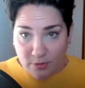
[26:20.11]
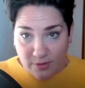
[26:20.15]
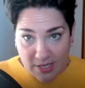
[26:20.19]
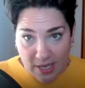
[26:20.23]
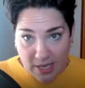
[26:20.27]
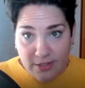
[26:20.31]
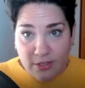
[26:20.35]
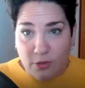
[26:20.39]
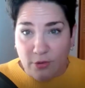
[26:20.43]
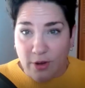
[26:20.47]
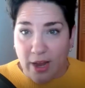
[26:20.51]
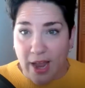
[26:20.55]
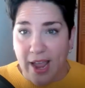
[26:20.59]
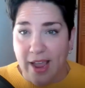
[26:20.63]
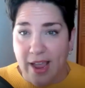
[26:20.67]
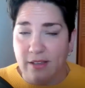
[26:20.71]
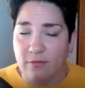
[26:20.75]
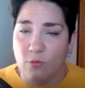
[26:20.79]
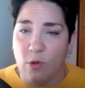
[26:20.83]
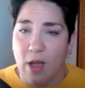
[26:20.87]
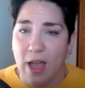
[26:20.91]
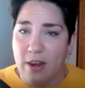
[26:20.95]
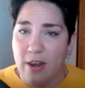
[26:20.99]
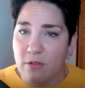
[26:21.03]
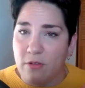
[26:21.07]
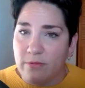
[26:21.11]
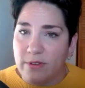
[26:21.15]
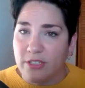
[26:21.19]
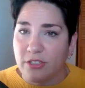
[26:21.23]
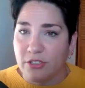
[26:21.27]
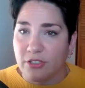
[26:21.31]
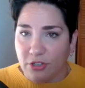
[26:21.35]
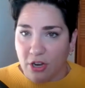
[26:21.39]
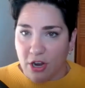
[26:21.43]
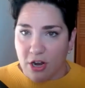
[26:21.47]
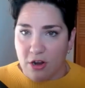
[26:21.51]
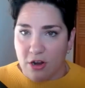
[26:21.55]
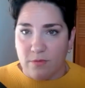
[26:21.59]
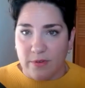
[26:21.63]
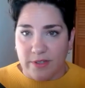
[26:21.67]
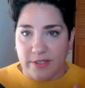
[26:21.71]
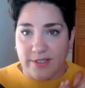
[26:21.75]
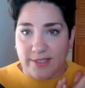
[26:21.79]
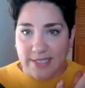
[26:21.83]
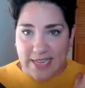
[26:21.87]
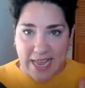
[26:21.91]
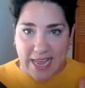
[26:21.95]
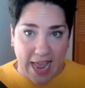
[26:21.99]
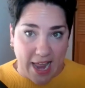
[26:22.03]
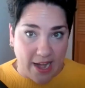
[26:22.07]
that's great. Why don't we start with
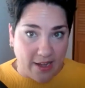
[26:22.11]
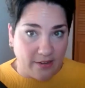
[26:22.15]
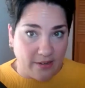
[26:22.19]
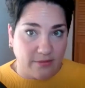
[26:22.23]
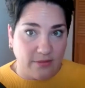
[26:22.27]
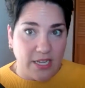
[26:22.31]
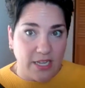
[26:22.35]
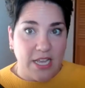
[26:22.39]
10?